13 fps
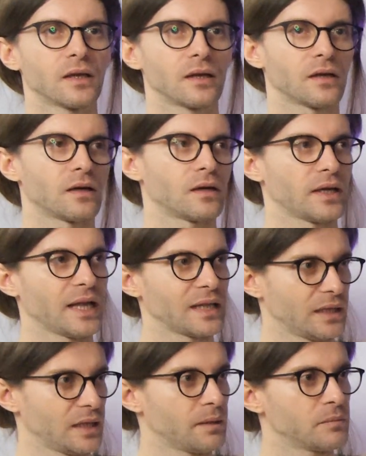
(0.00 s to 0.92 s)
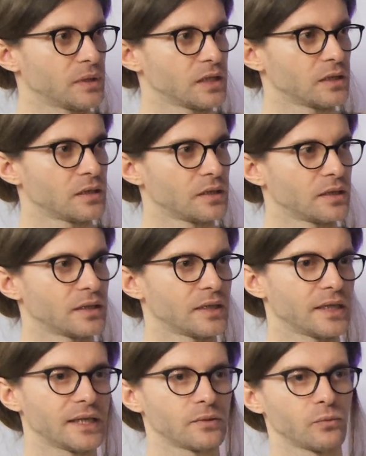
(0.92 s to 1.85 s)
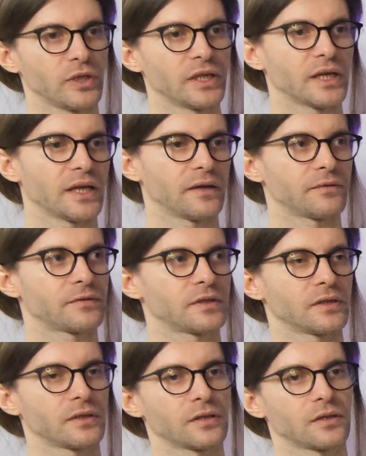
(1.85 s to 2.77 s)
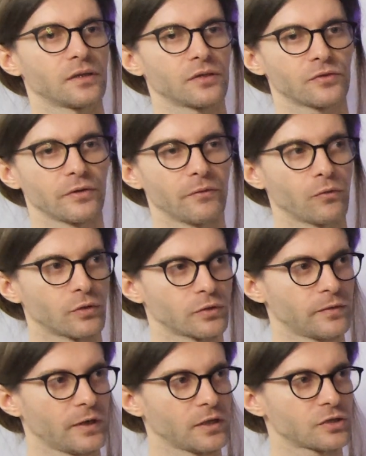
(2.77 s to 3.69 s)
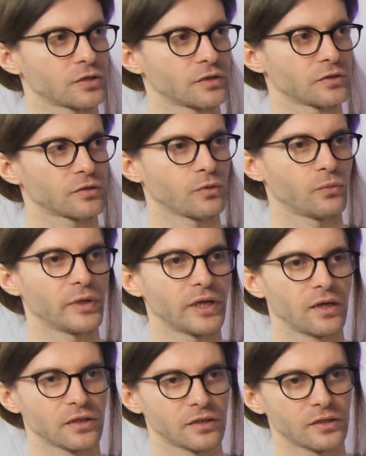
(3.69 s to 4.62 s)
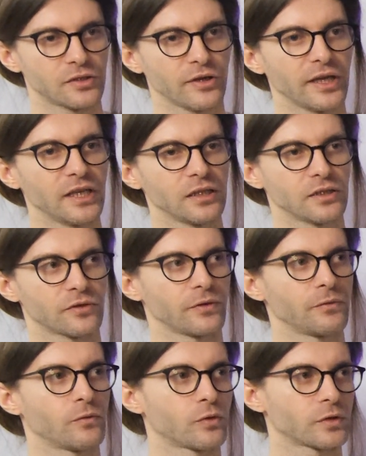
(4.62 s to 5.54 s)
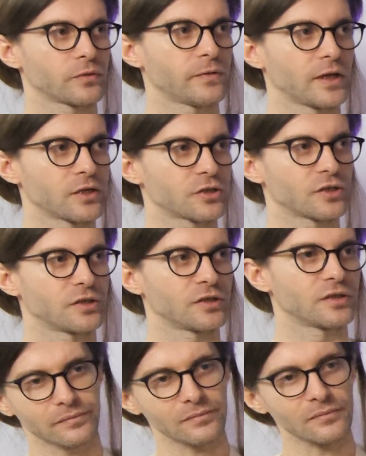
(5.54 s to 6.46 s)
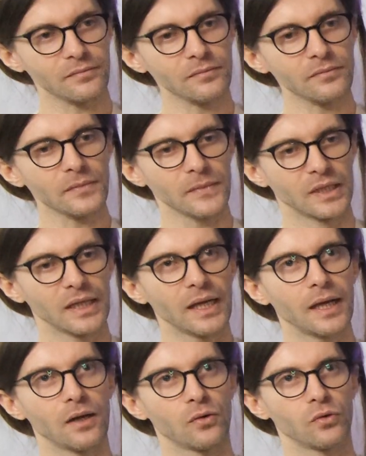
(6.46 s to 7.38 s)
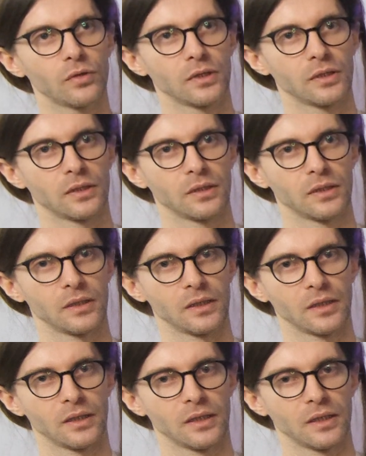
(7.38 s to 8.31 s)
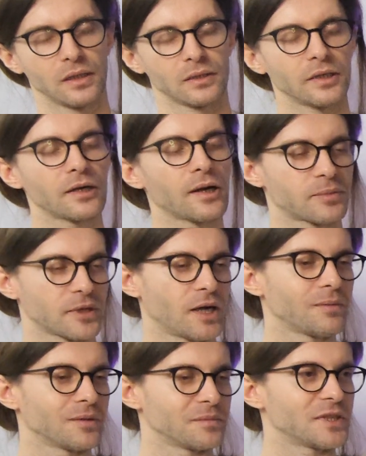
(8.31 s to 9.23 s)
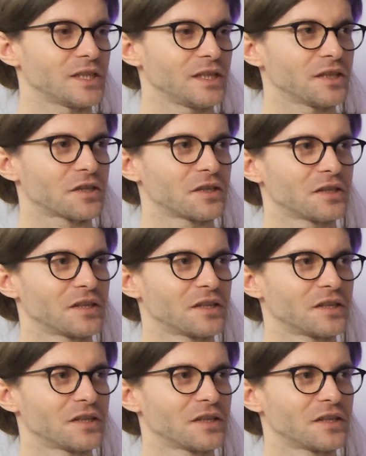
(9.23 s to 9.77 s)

LLM. and we have the reward function. So we are training the reward function. Now, there are problems here.